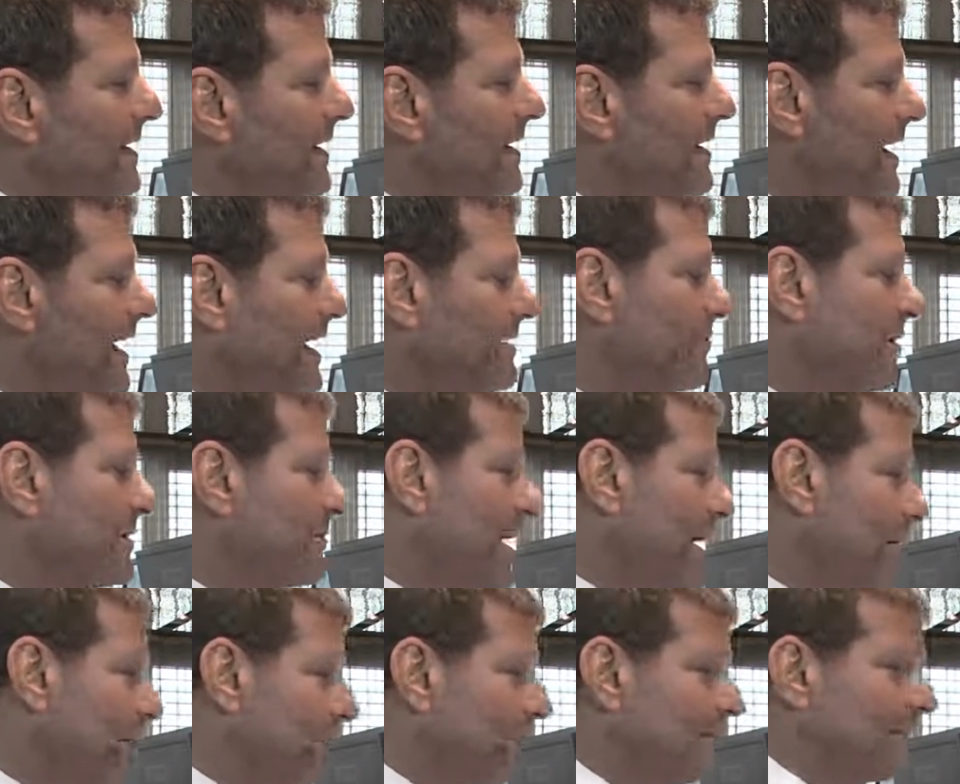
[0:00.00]
I run
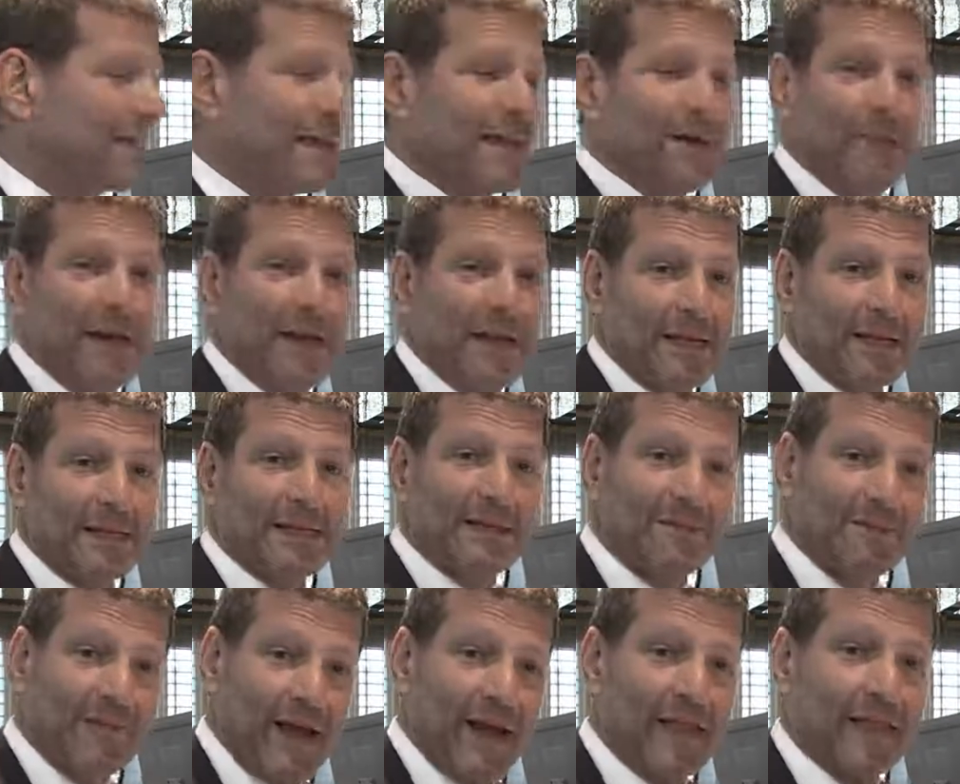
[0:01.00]
my own ski meetings
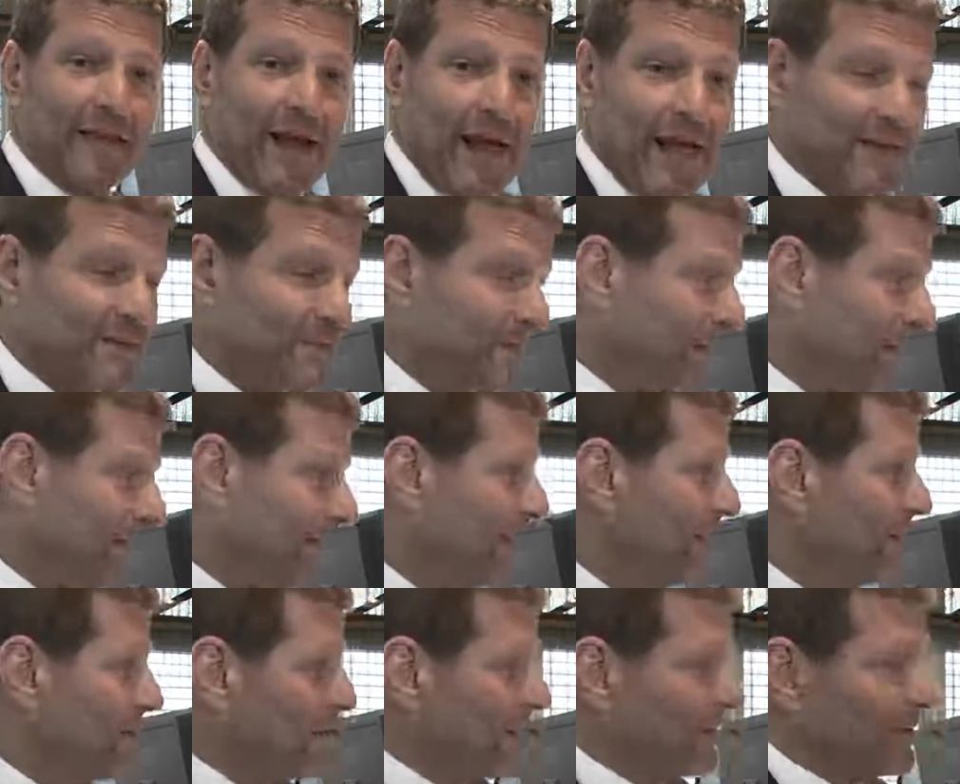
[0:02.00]
in Vail and Aspen, and
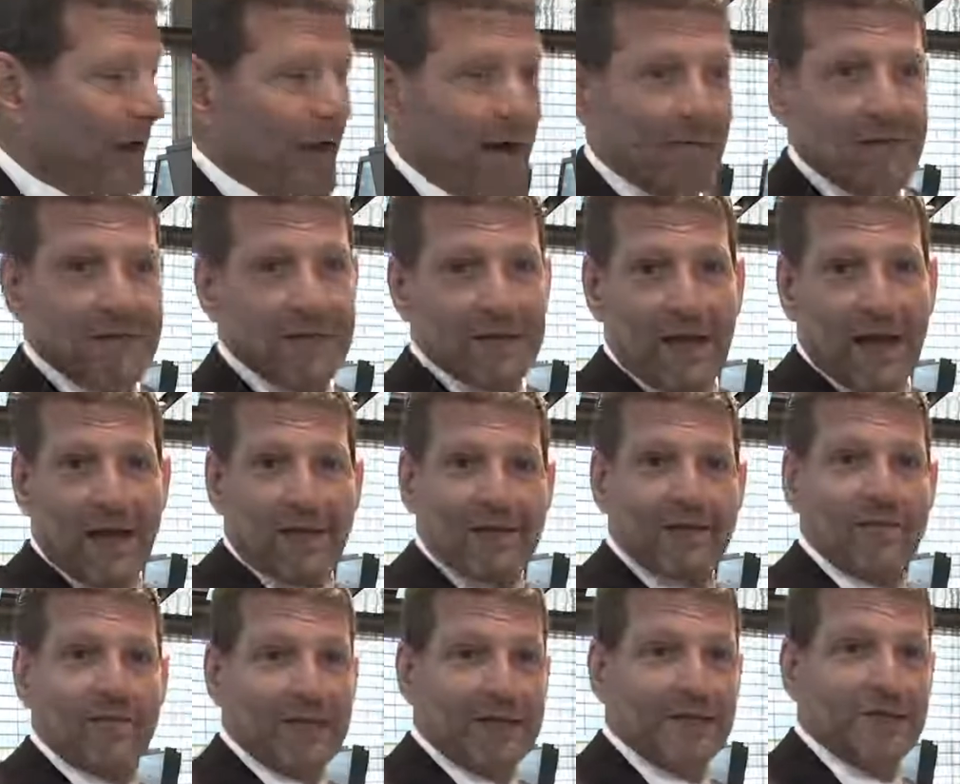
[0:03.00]
we don't have these kinds
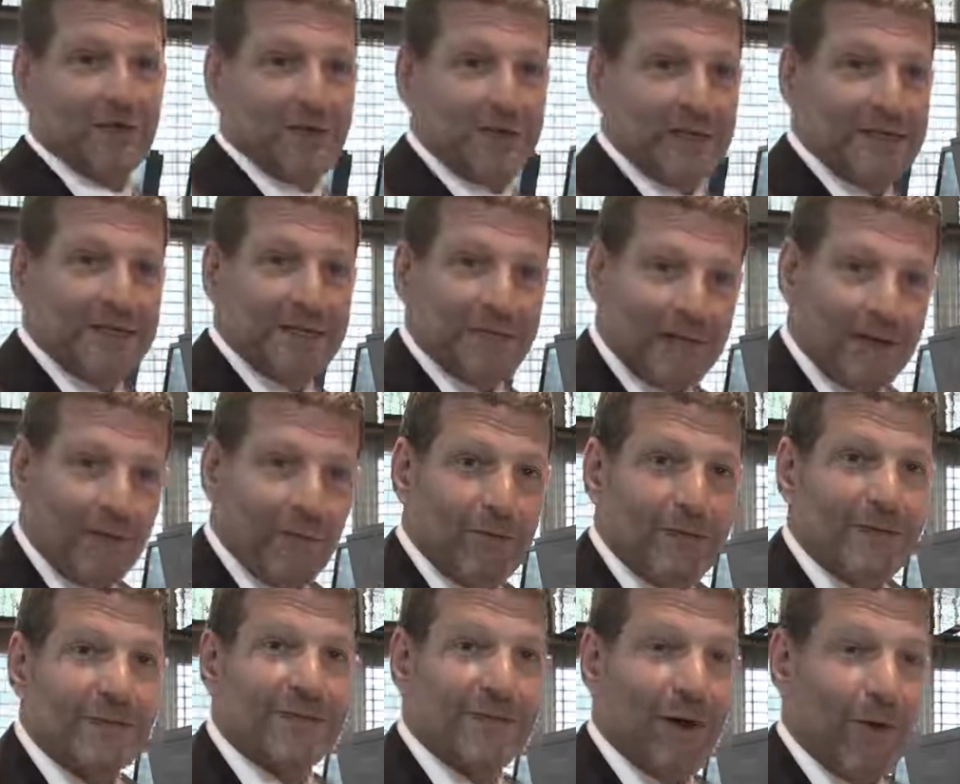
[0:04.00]
of injuries, where
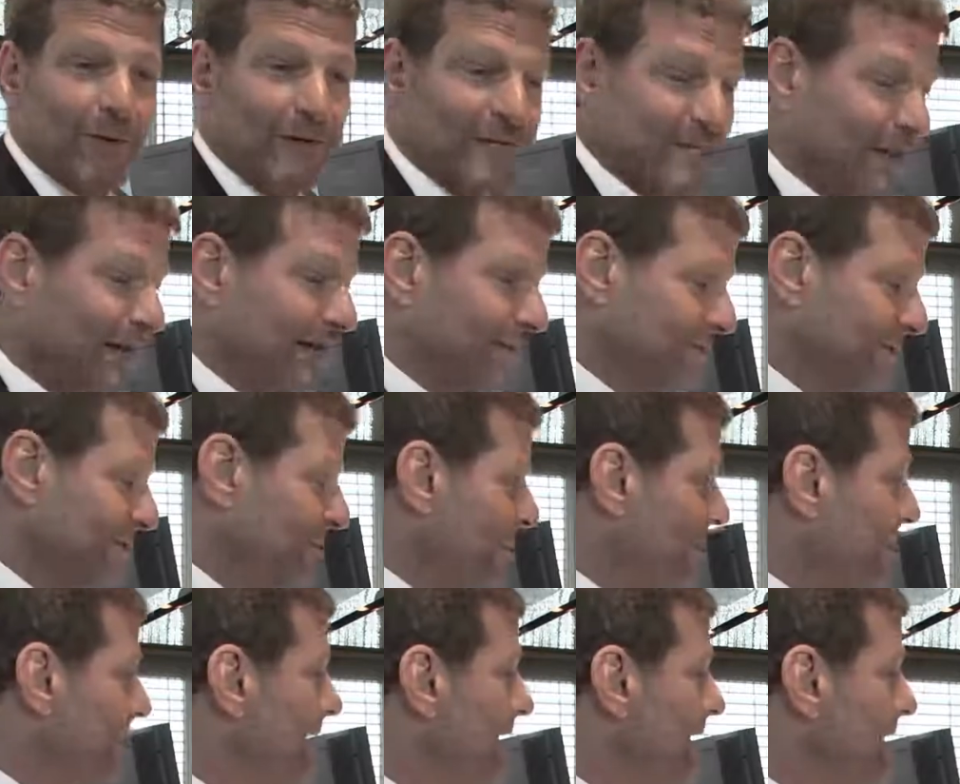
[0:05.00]
the snow is nicer,
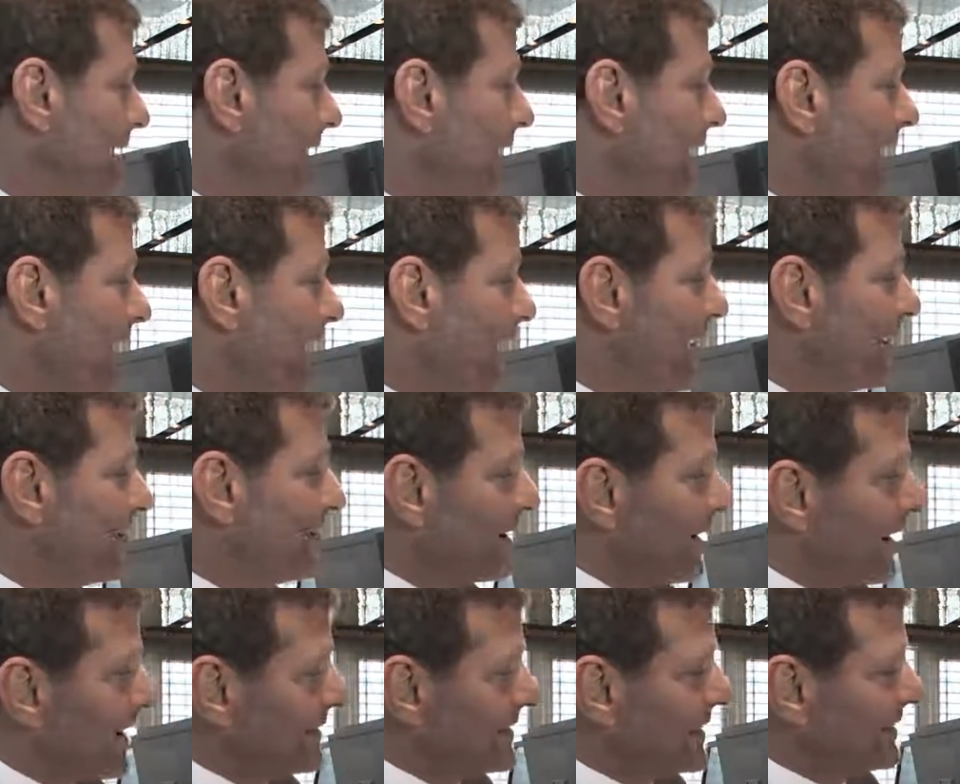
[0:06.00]
but
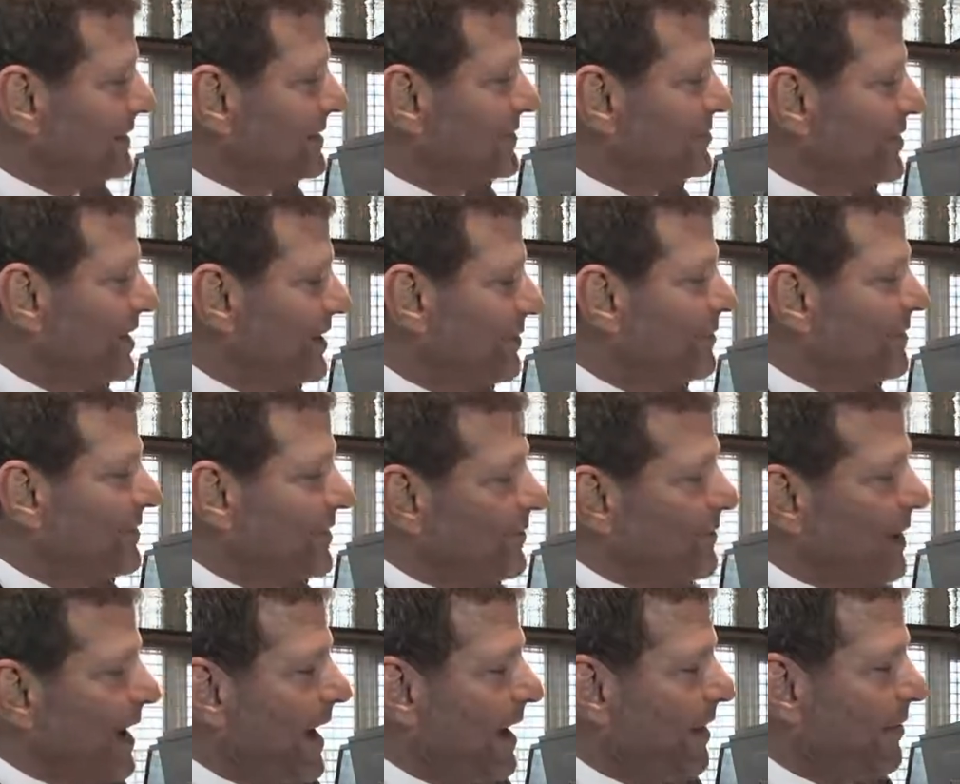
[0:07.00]
I'd like to share with
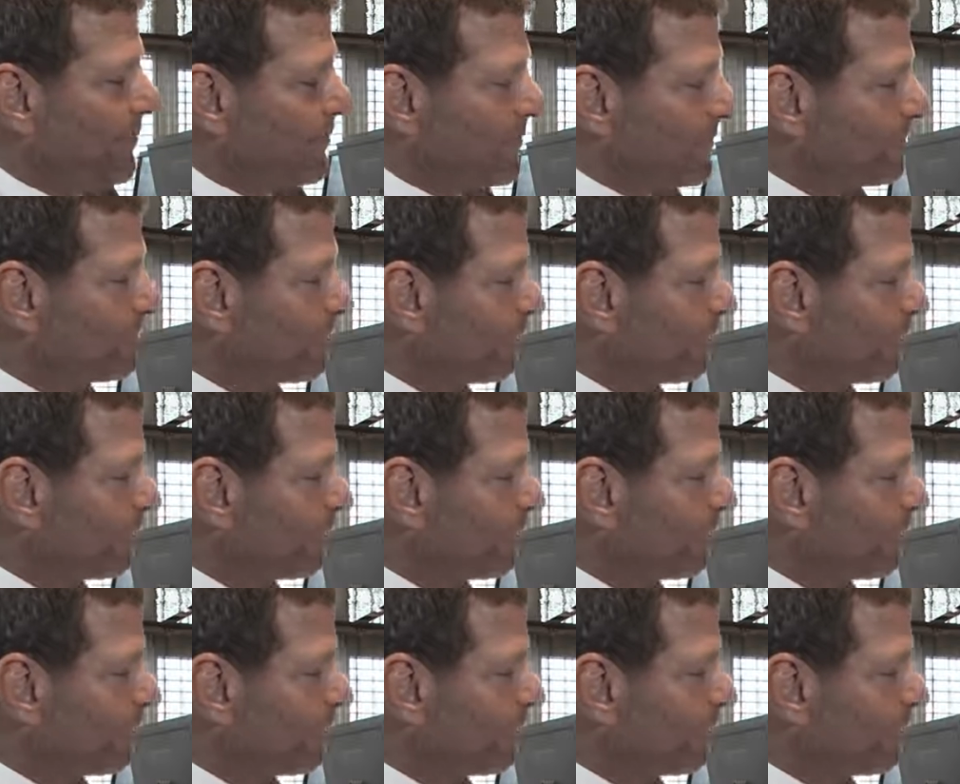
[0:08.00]
you how